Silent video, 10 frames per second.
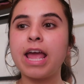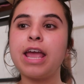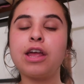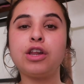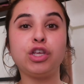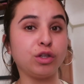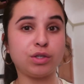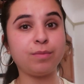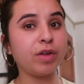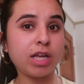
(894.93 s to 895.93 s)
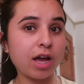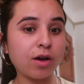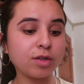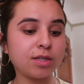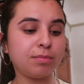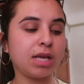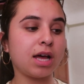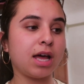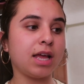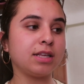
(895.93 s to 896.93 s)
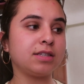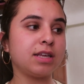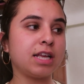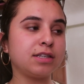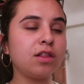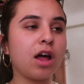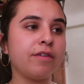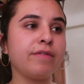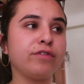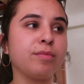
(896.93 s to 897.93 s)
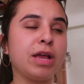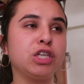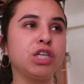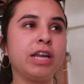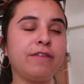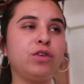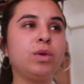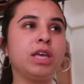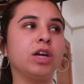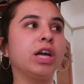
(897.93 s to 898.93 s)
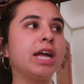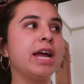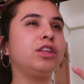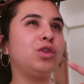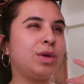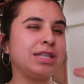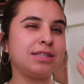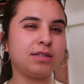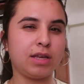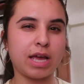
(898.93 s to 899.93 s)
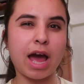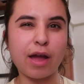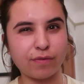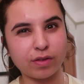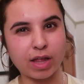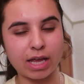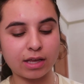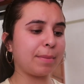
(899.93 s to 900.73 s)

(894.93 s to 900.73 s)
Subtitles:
and YouTube videos, because it's a lot of information. If you hear it, you can see it, I feel like.